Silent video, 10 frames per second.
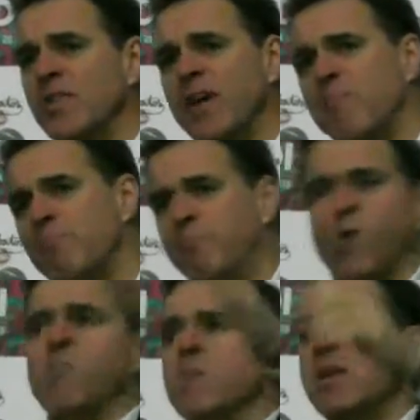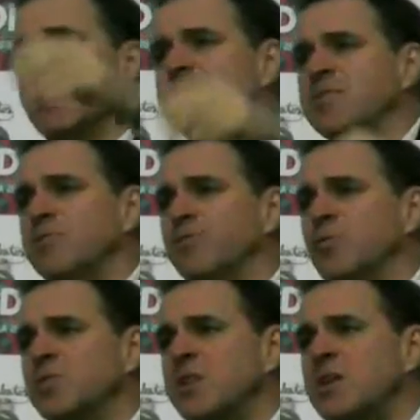and then boom, in
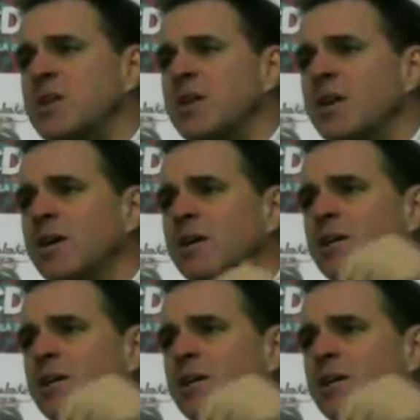1914,